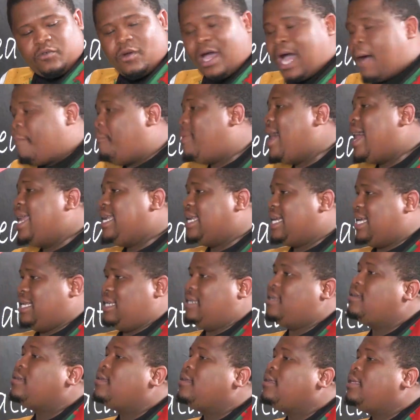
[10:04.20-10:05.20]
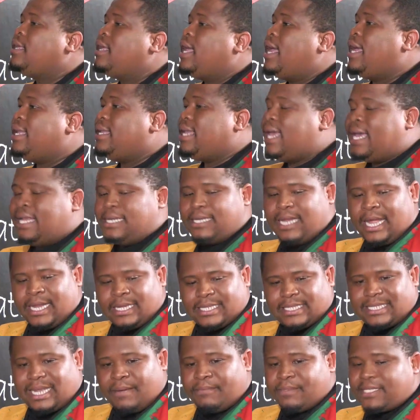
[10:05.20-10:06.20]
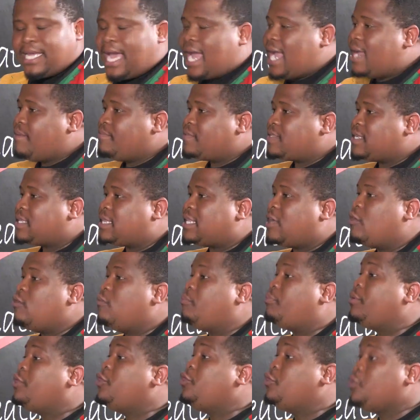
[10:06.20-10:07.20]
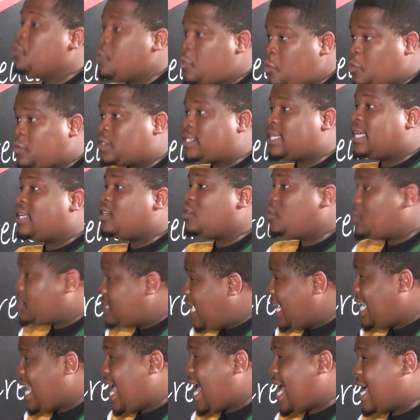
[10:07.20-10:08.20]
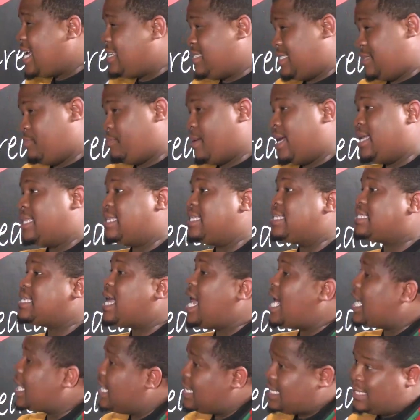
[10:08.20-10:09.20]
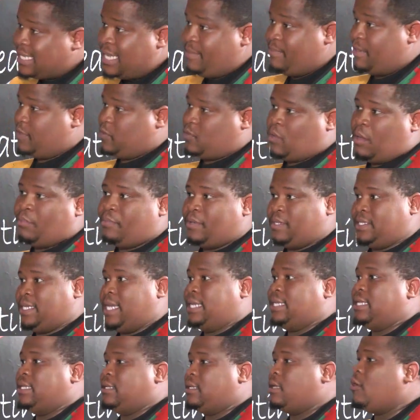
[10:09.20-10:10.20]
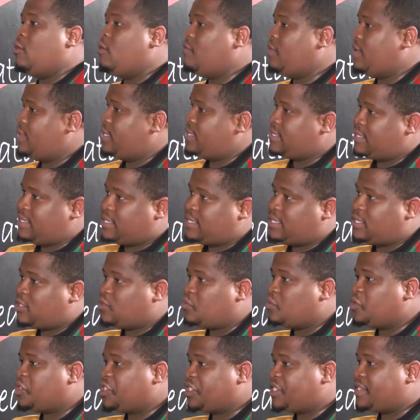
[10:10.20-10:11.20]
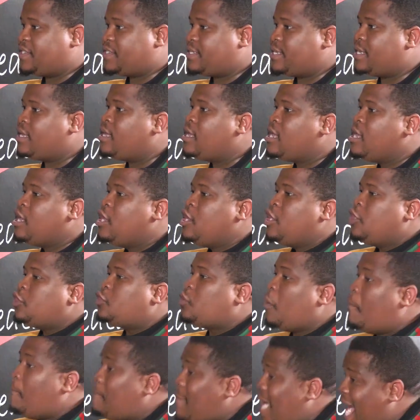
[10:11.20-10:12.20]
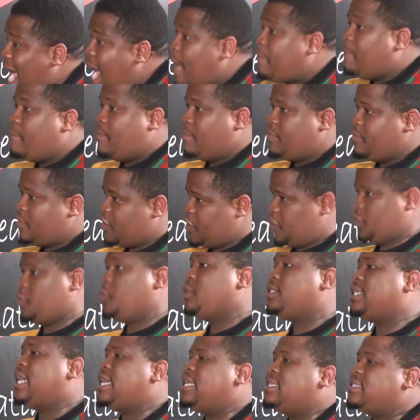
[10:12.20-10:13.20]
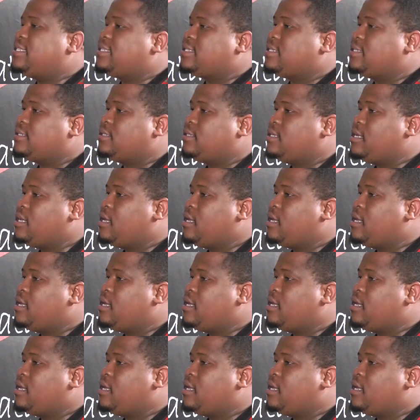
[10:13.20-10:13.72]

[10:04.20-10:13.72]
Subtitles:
to abandon. And sometimes they will be used and utilized by these academics who are presiding over these institutions to mum students,